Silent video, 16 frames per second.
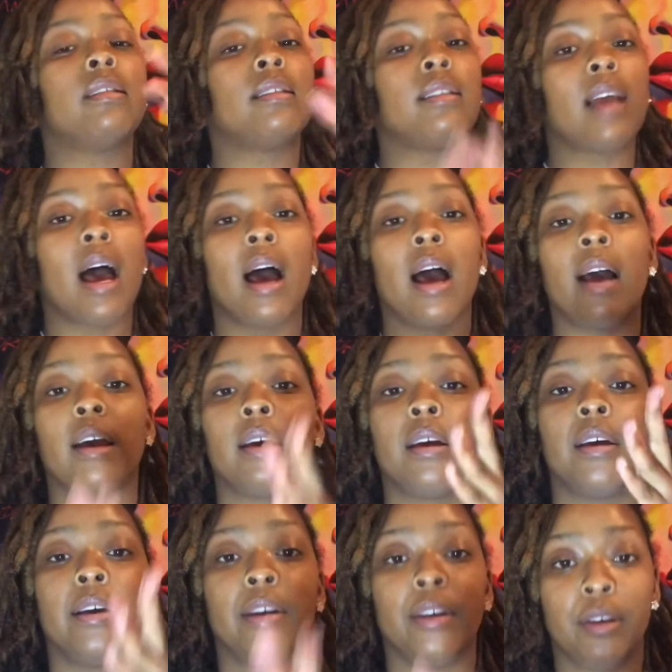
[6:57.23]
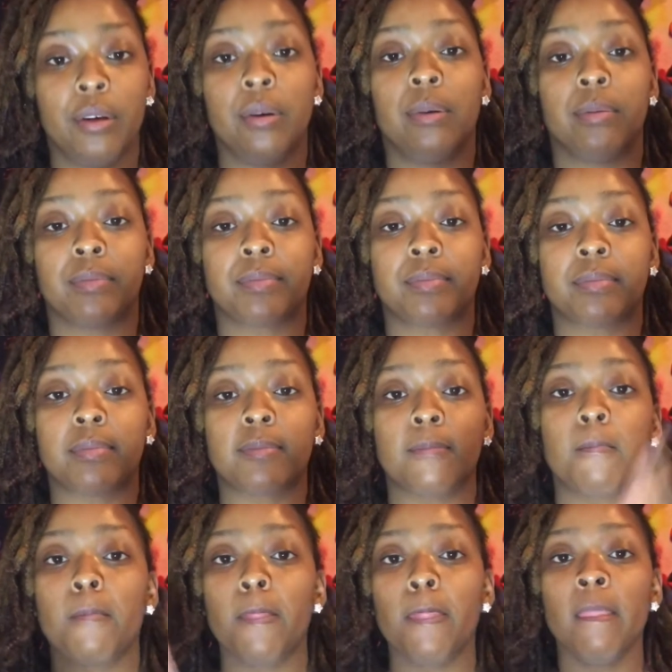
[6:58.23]
not you.
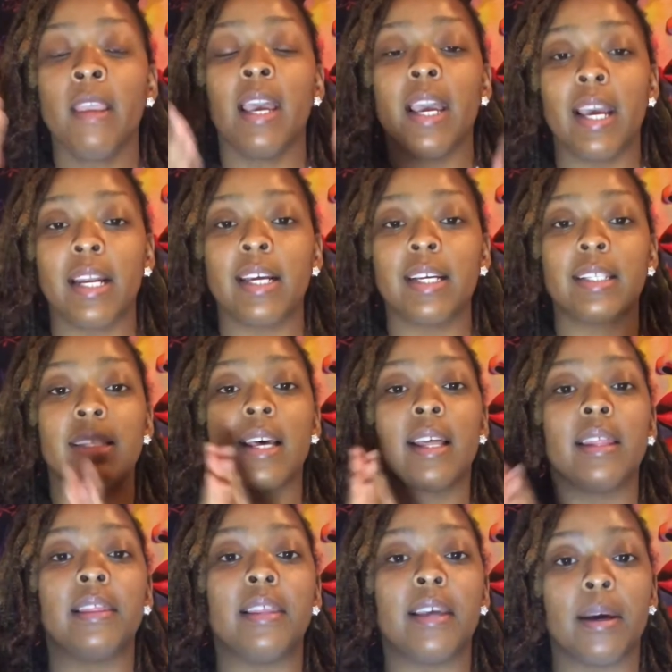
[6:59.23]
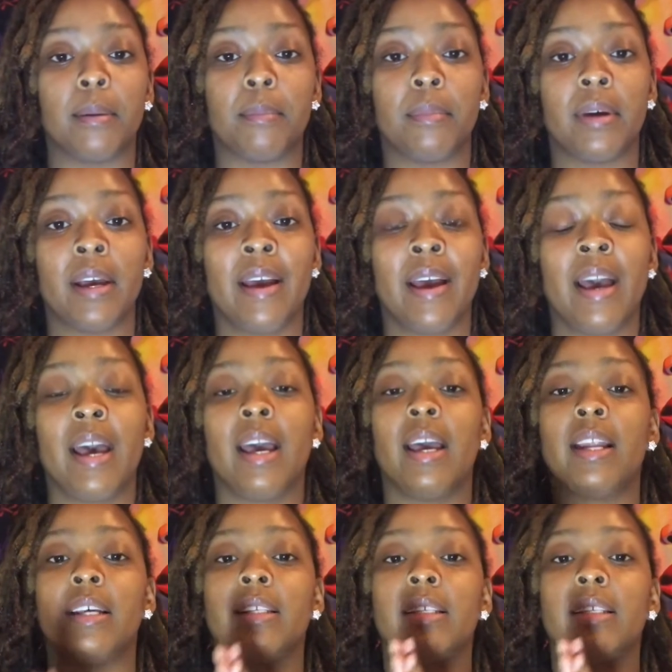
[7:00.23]
It is them. It is